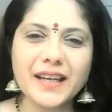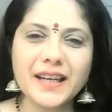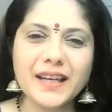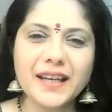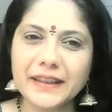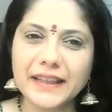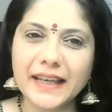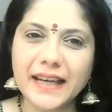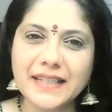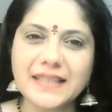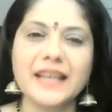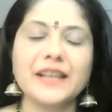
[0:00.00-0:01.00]
Thank you for
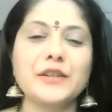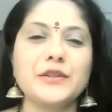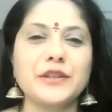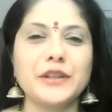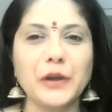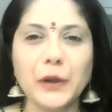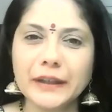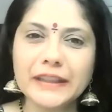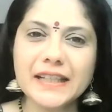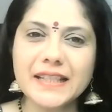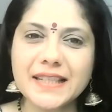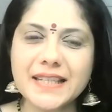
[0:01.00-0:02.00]
all that. Thank you to the
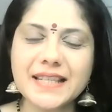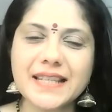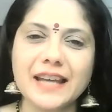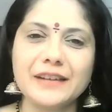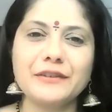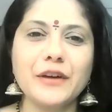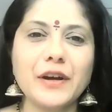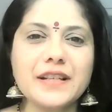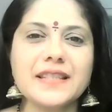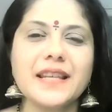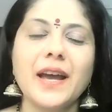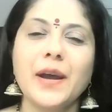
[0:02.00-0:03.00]
audience. And of
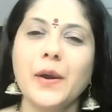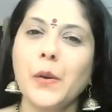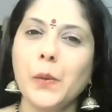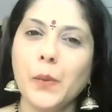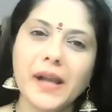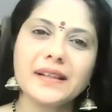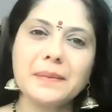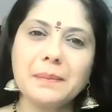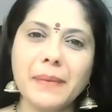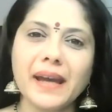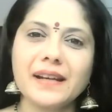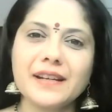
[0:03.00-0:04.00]
course, welcome
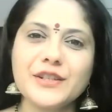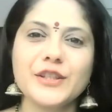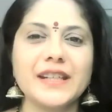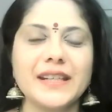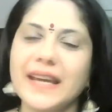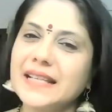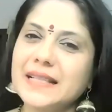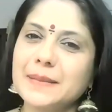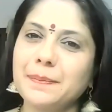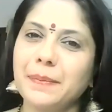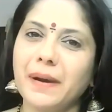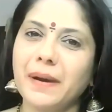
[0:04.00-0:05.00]
back to the next
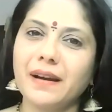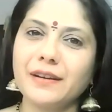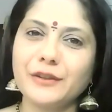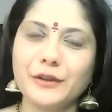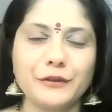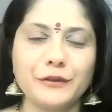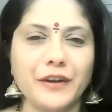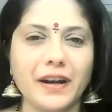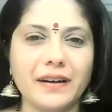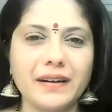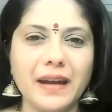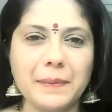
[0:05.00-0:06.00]
part of our
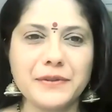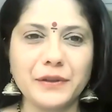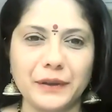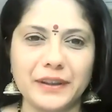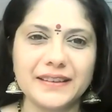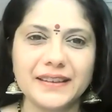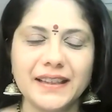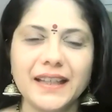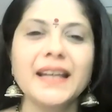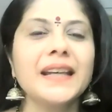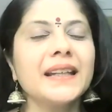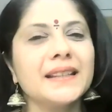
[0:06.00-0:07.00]
episode.
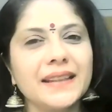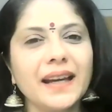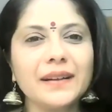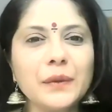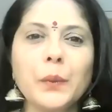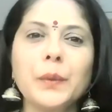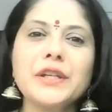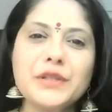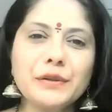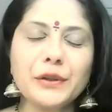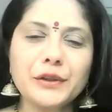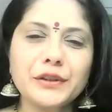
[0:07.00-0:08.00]
Nyan, we do know
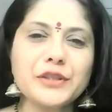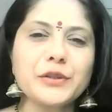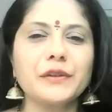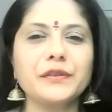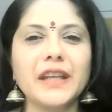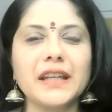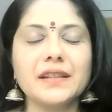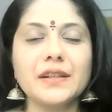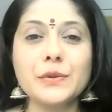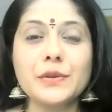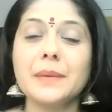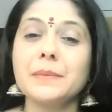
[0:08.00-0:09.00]
that you have catered to
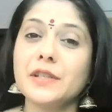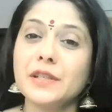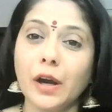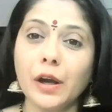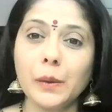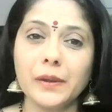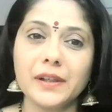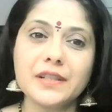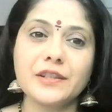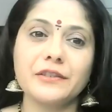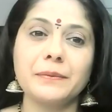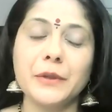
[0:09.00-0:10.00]
some stalwarts
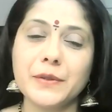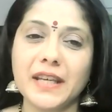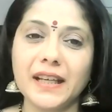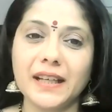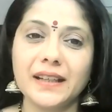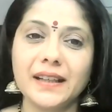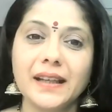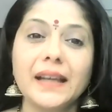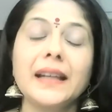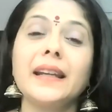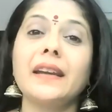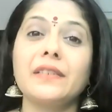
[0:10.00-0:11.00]
of music
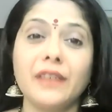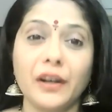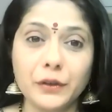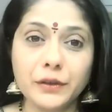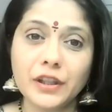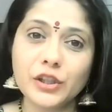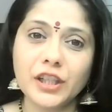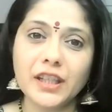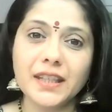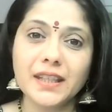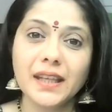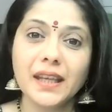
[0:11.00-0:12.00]
like Raghu Dixit
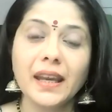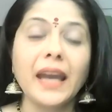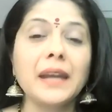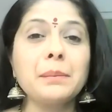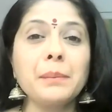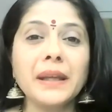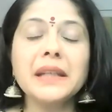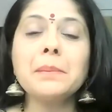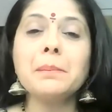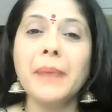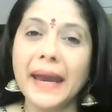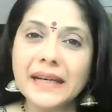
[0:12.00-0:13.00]
and many
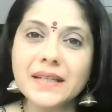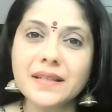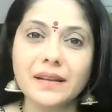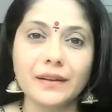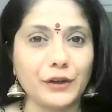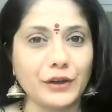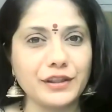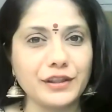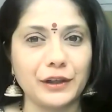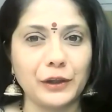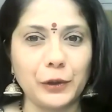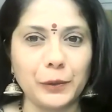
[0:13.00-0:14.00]
bands across
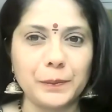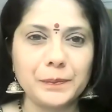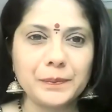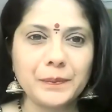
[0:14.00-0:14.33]
the globe.